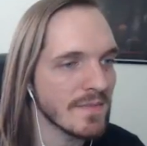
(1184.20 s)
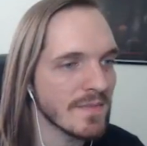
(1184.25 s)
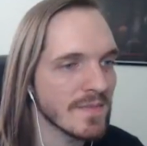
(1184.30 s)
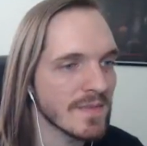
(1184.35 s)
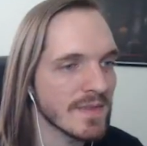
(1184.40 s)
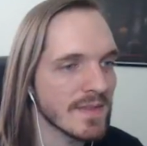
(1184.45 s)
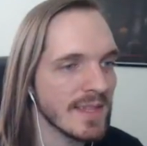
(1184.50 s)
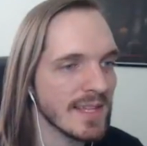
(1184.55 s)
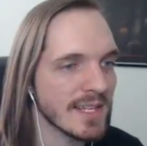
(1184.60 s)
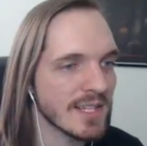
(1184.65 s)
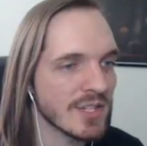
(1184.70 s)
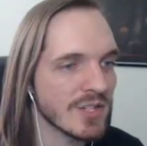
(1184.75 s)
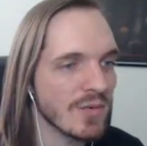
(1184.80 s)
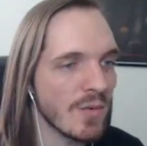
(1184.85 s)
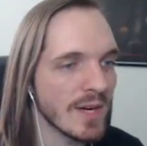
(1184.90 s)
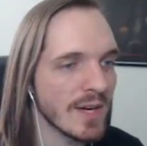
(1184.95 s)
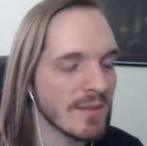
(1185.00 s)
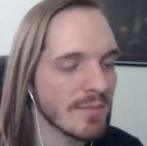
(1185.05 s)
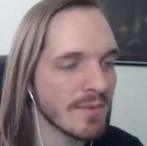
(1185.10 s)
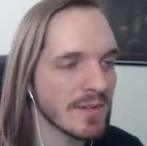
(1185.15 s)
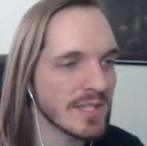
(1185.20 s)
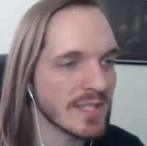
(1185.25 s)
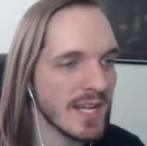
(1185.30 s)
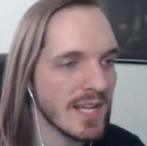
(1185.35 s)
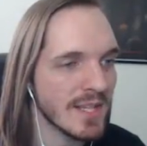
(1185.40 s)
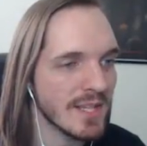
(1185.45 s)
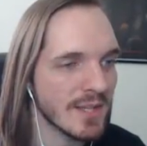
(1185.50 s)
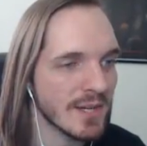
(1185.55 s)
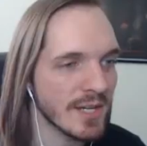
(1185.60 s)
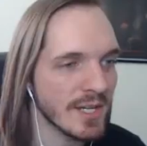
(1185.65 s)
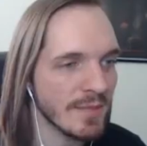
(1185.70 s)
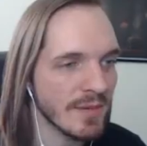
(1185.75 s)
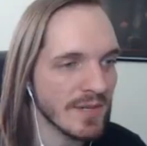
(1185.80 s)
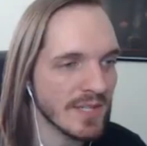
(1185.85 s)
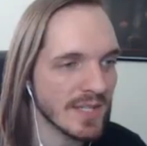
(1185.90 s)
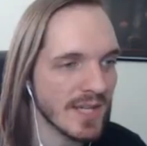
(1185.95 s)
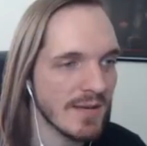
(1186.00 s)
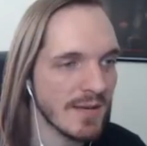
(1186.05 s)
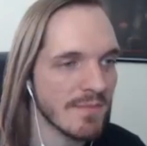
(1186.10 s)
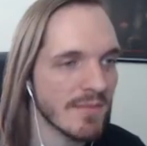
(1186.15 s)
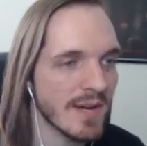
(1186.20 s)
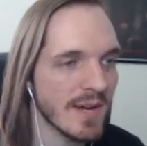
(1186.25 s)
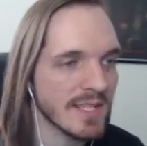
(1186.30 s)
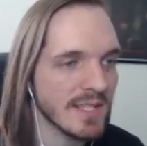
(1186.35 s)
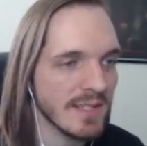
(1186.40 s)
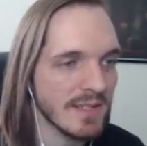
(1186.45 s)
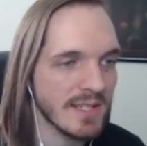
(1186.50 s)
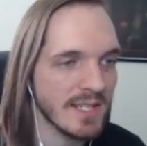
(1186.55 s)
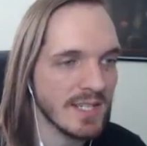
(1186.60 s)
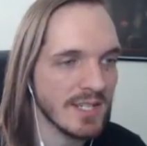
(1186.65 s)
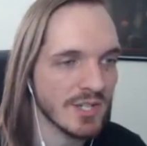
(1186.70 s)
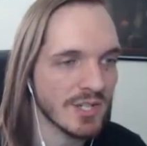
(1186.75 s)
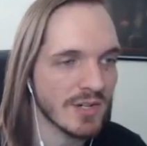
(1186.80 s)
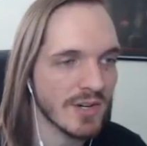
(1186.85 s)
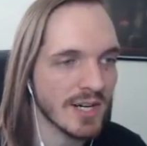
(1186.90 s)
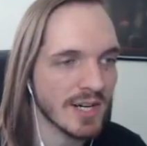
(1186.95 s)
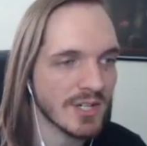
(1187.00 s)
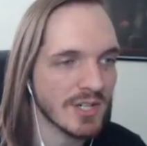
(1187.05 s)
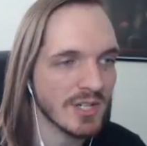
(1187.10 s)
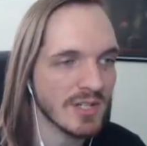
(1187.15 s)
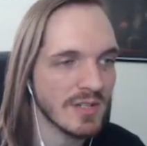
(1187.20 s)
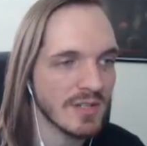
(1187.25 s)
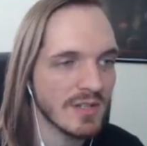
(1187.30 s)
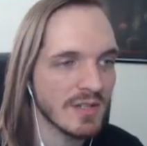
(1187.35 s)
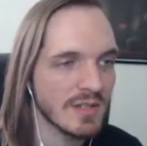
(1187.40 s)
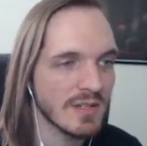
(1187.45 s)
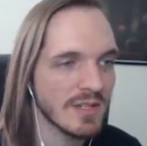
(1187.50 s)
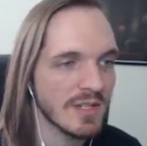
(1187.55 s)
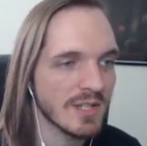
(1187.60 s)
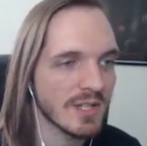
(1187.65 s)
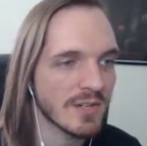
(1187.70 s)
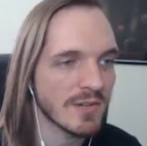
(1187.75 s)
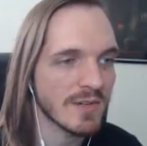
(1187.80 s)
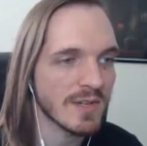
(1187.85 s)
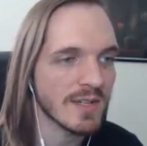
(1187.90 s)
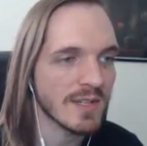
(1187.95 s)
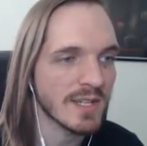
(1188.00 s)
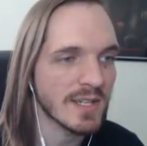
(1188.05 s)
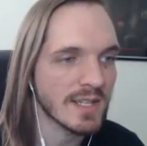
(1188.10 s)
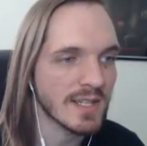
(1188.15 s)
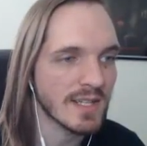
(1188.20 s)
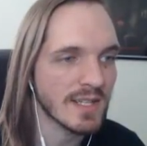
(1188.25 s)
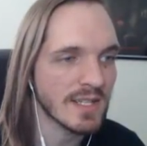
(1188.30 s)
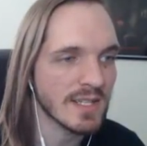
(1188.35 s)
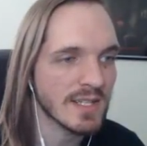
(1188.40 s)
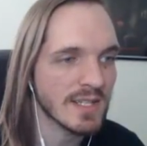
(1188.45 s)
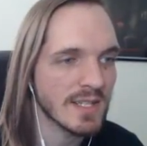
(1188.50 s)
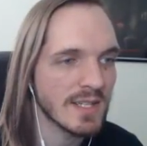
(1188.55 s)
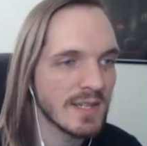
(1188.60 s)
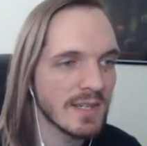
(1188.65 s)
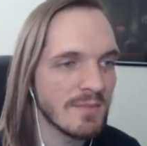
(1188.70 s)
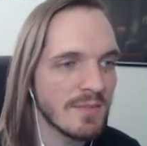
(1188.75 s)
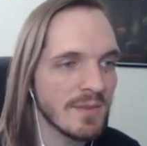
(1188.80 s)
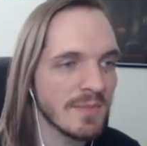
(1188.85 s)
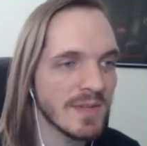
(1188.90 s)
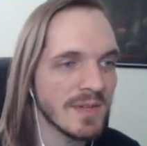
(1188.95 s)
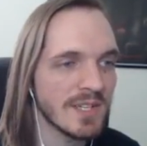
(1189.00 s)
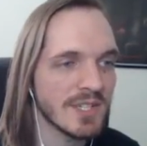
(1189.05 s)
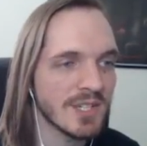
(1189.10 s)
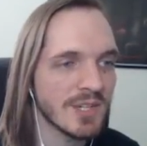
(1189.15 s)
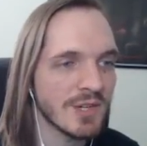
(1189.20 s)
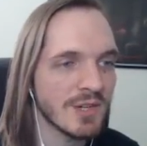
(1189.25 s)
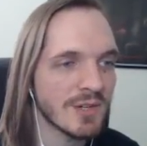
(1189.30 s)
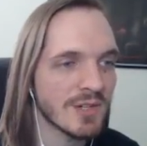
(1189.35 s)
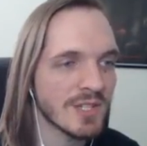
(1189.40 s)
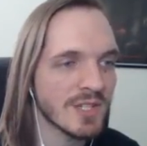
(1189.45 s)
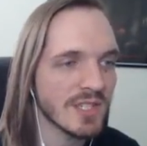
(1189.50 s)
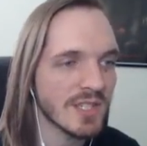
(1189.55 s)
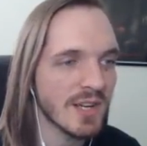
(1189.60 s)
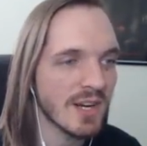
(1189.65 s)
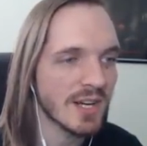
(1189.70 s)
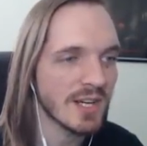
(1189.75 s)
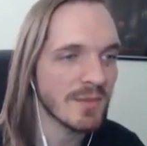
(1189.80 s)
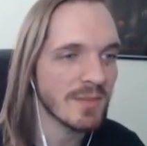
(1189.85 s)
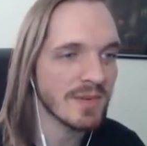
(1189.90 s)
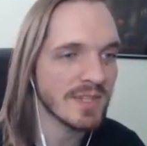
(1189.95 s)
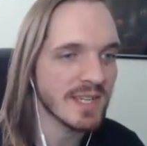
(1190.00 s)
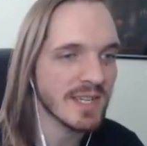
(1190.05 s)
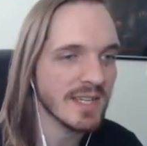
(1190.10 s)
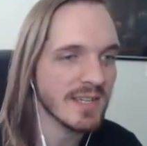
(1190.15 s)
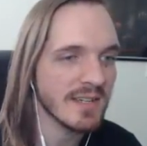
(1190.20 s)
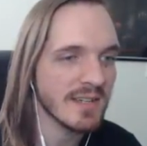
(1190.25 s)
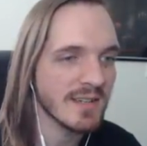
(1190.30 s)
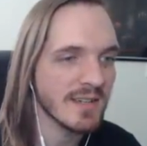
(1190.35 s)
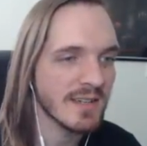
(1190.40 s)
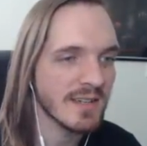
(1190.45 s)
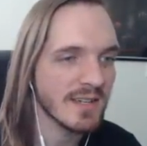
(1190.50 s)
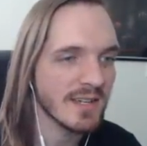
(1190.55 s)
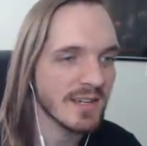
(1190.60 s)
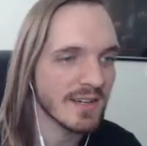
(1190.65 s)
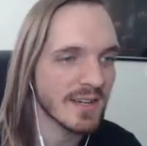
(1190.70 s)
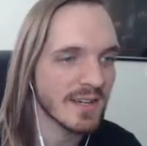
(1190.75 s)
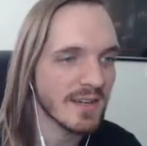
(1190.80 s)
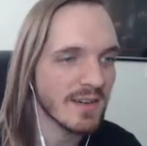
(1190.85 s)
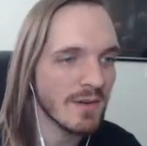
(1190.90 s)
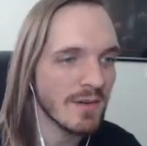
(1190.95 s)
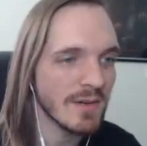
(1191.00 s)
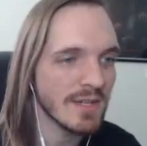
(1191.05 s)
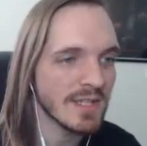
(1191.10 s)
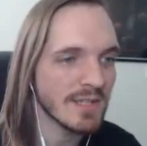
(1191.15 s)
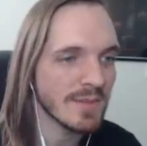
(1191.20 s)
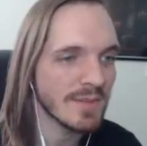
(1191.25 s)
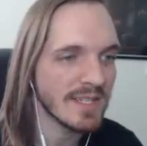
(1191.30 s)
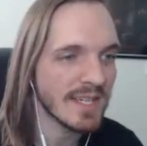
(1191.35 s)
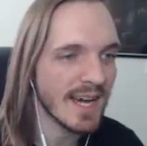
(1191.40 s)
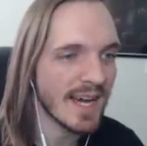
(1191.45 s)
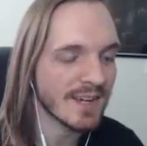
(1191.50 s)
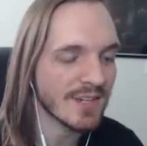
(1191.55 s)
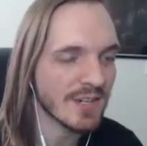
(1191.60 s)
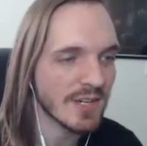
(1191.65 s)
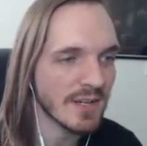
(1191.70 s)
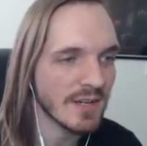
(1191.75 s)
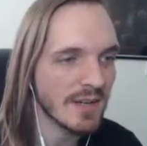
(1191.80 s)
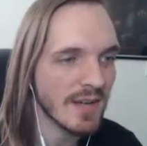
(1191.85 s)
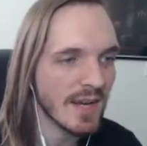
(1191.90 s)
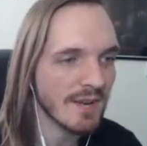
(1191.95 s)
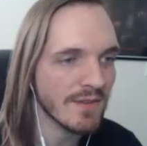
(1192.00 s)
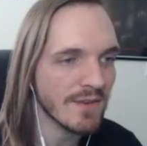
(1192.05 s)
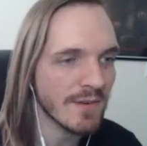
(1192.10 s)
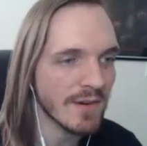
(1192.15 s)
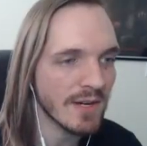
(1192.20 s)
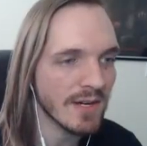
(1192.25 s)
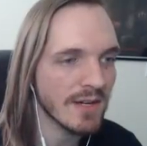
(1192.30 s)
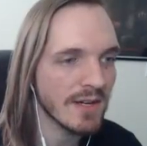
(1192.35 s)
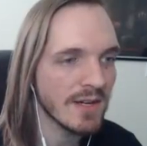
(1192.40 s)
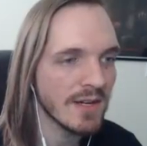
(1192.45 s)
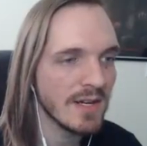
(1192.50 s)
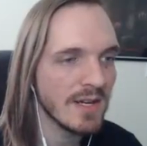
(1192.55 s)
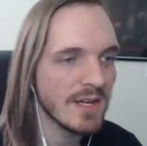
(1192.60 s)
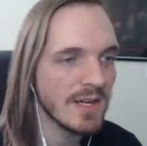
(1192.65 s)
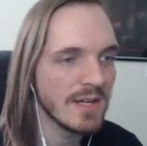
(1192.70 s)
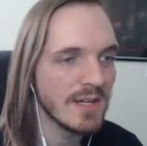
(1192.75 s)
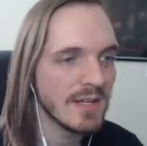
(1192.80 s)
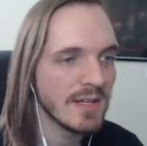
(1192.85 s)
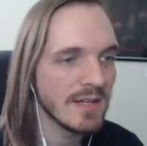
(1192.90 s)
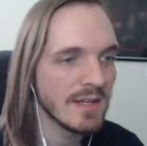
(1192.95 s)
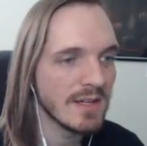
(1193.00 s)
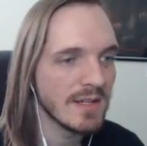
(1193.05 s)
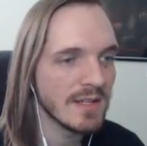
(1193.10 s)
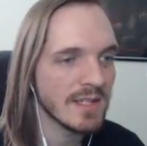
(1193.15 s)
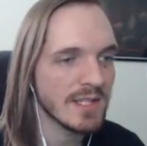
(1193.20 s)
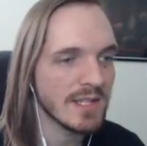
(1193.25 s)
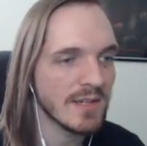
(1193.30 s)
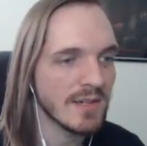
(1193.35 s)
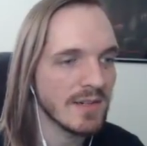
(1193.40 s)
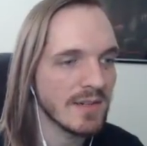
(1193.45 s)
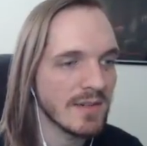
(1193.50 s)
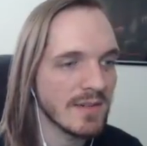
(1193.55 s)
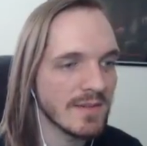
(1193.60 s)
20%, 30% press on each direction to turn around like this. But because yours is 100%, you're gonna always be dashing everywhere. So